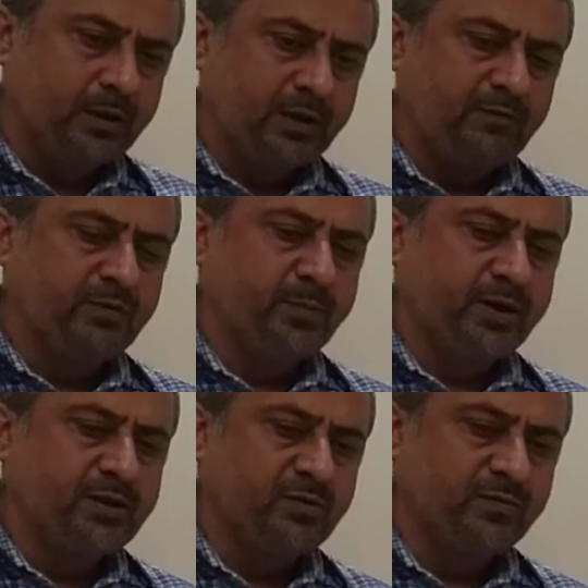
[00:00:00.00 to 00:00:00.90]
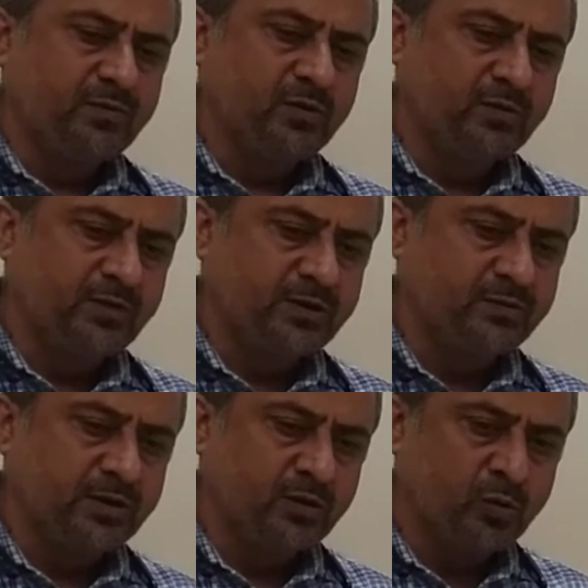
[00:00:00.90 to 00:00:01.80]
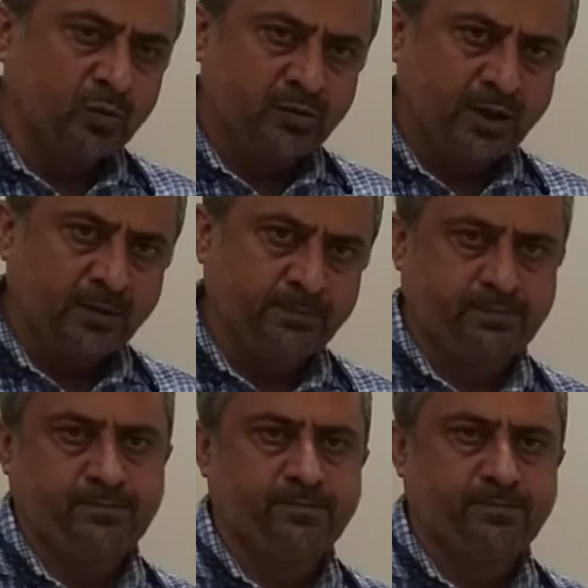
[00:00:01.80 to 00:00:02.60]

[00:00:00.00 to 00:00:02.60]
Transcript: if the price of Surf Excel goes up,